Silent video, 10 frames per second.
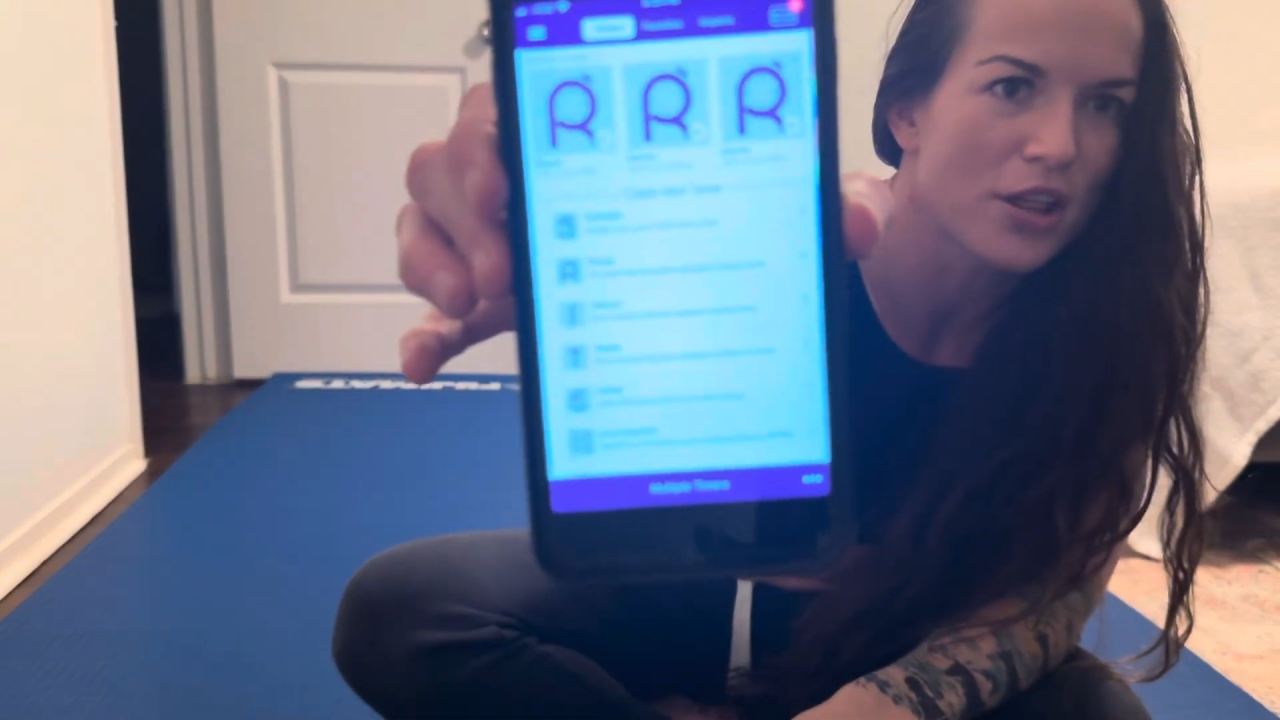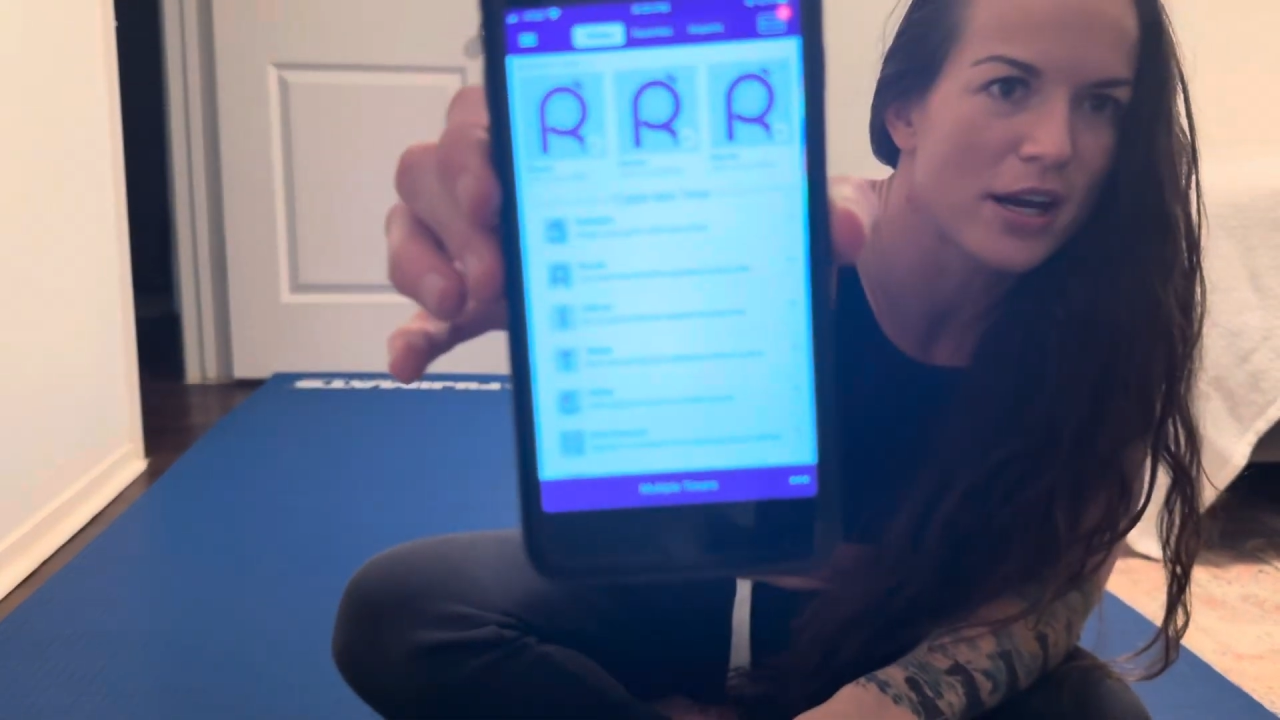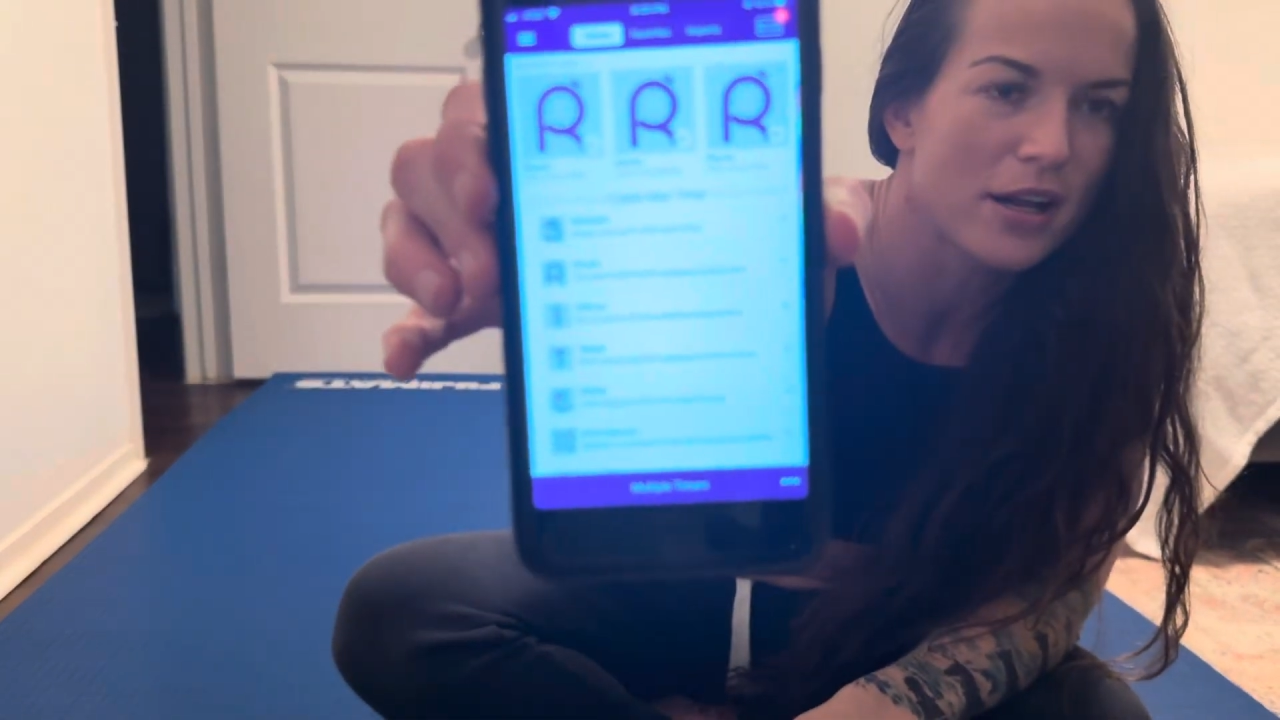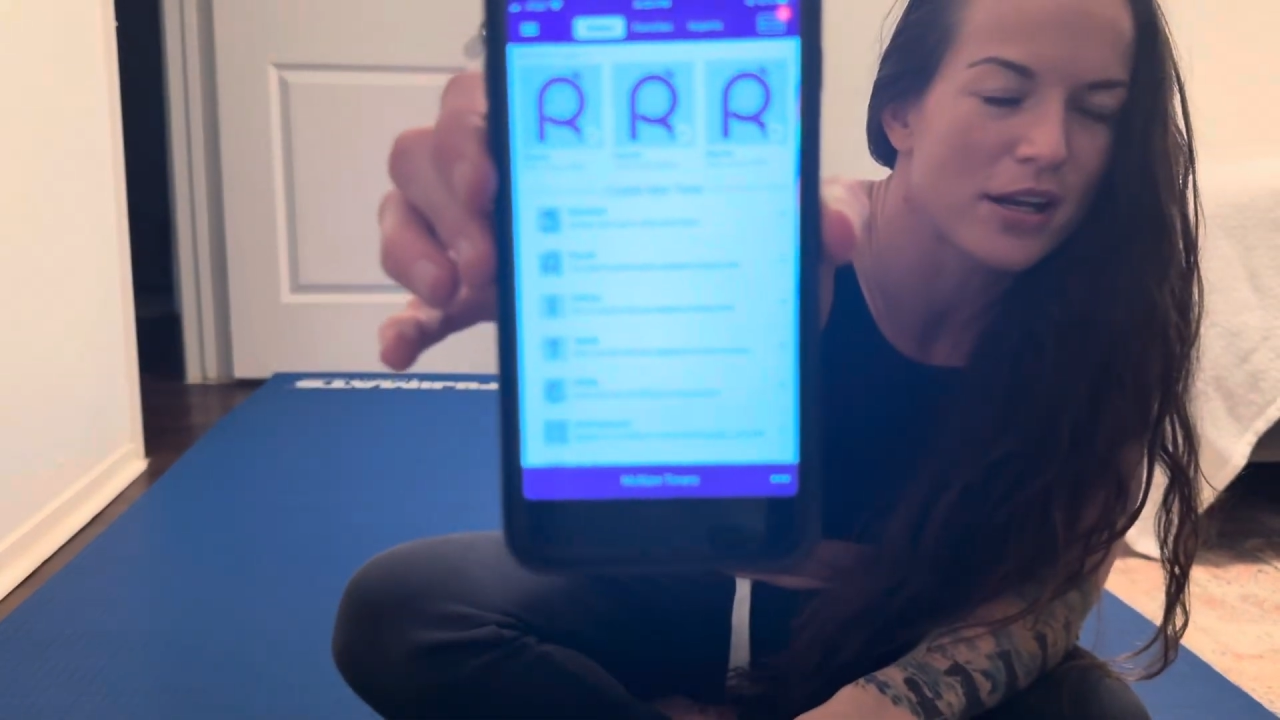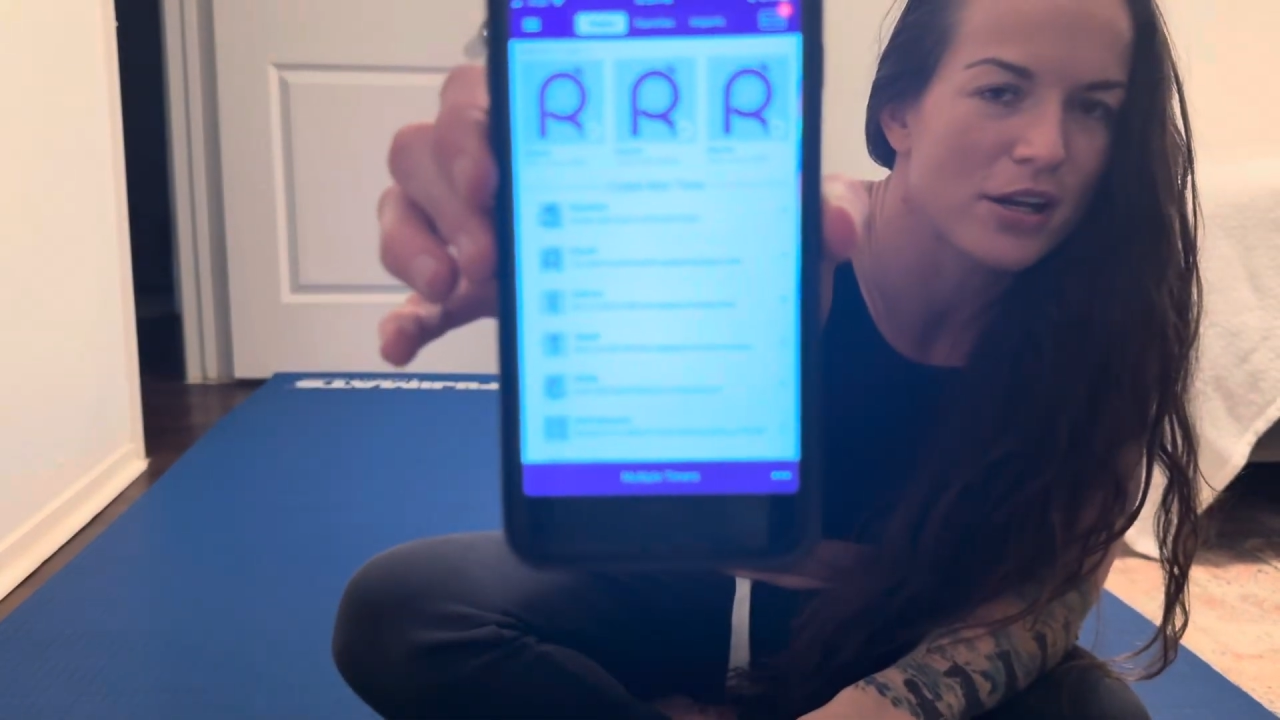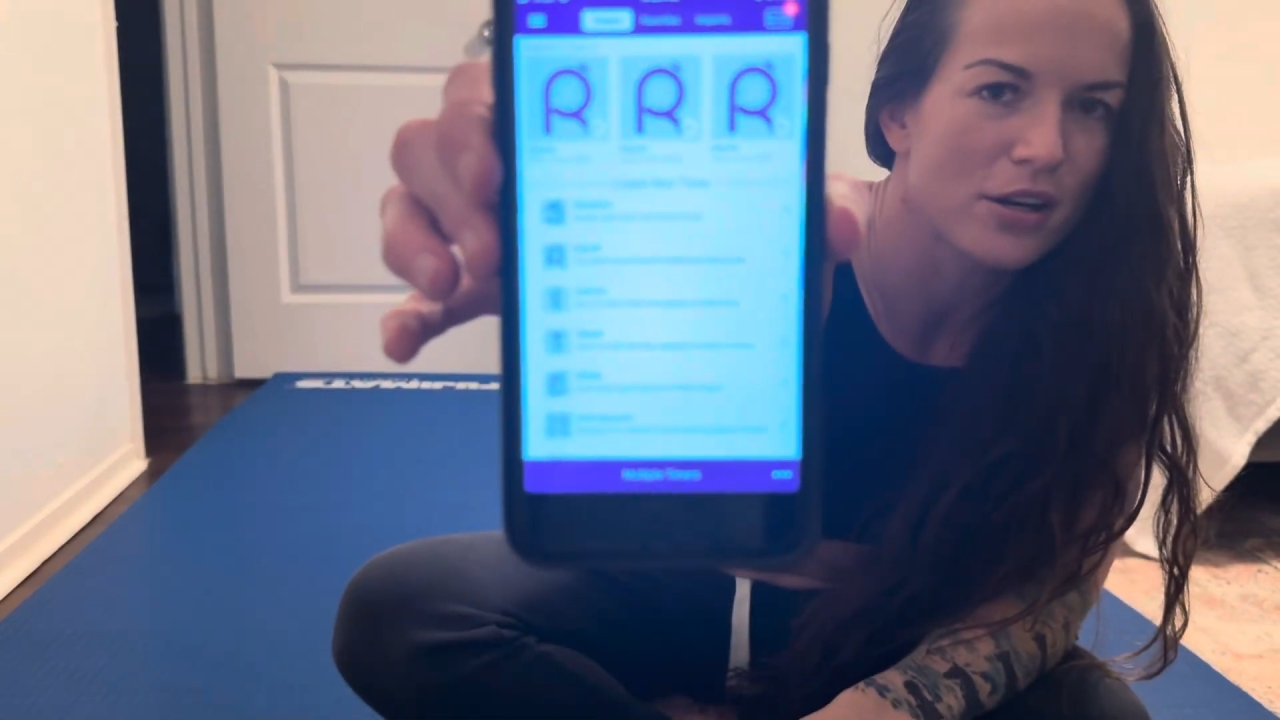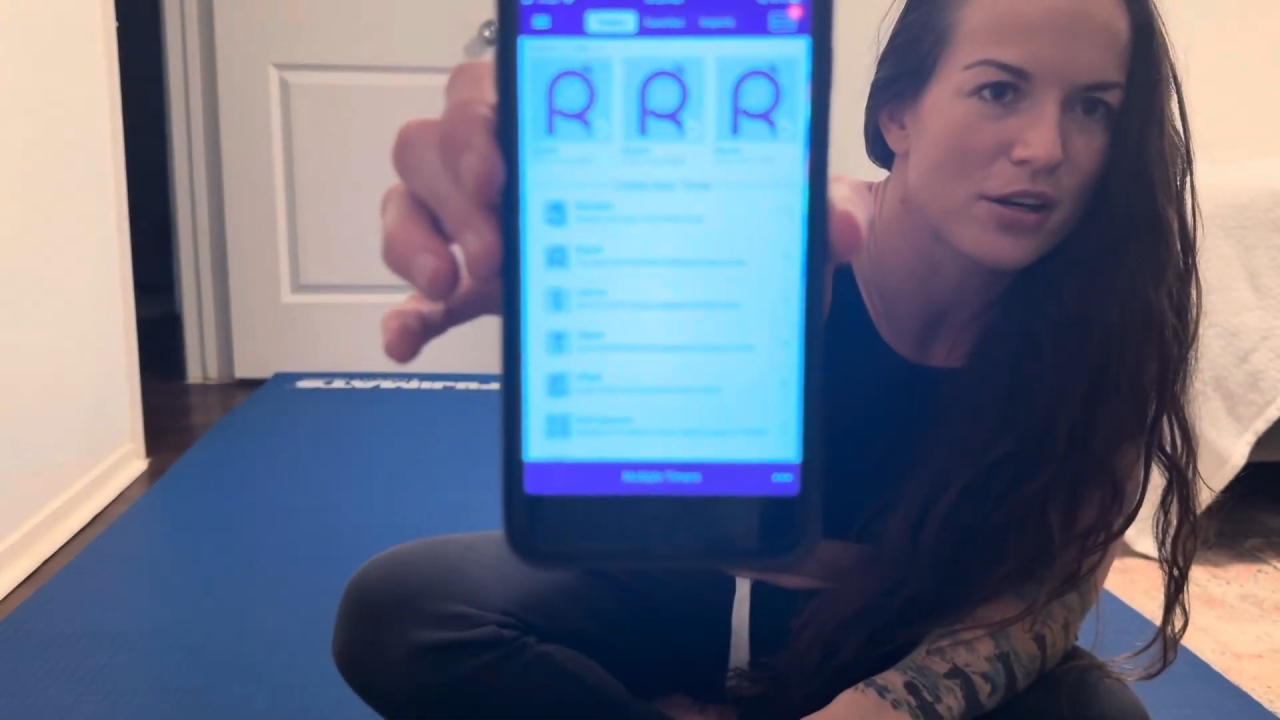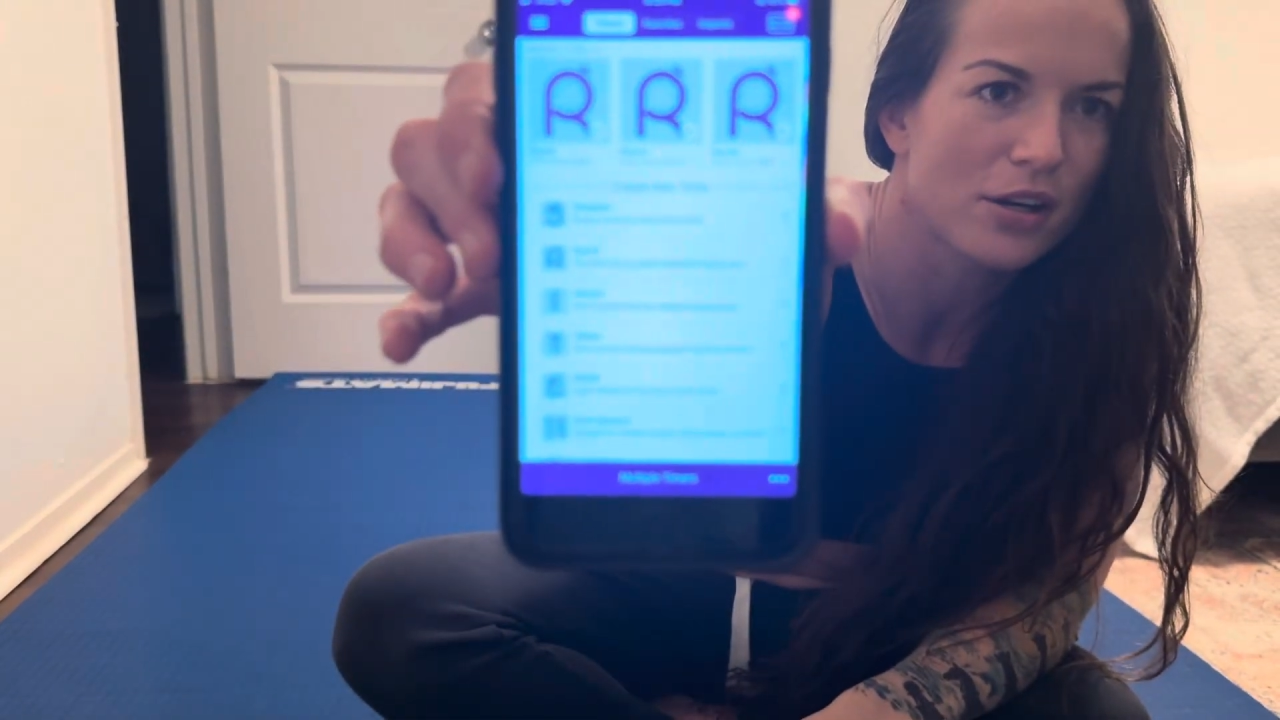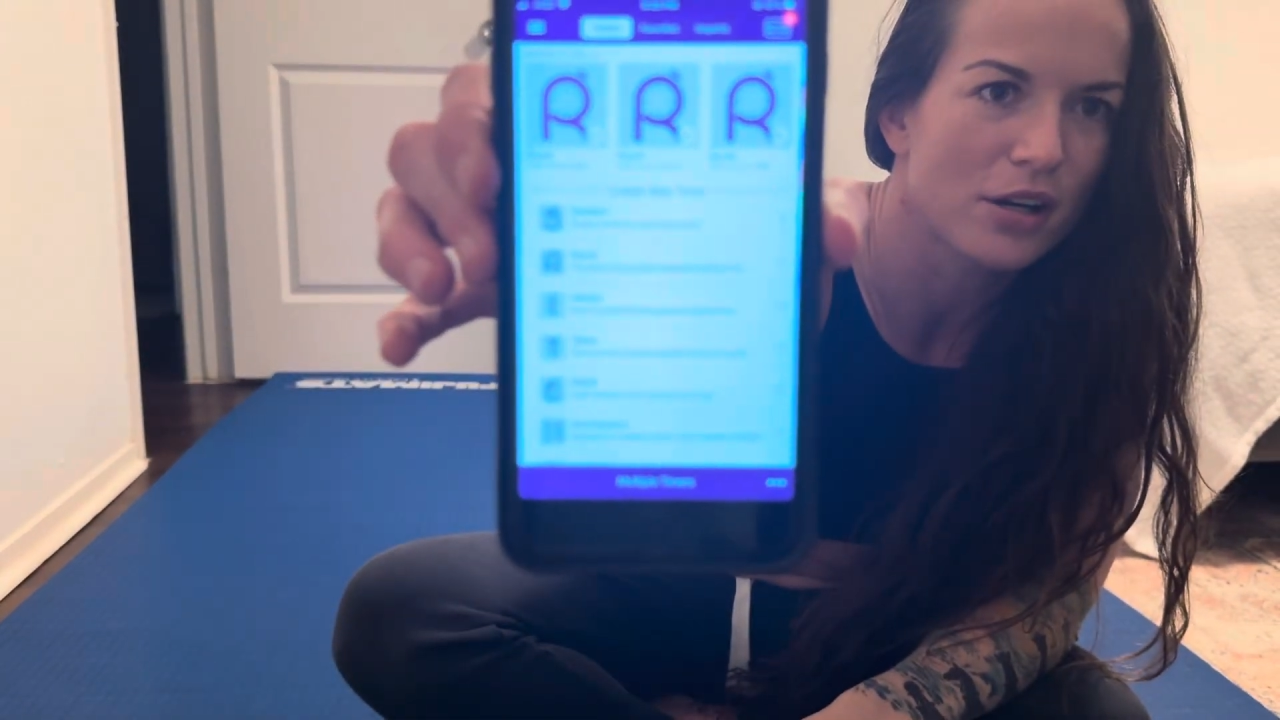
there that you're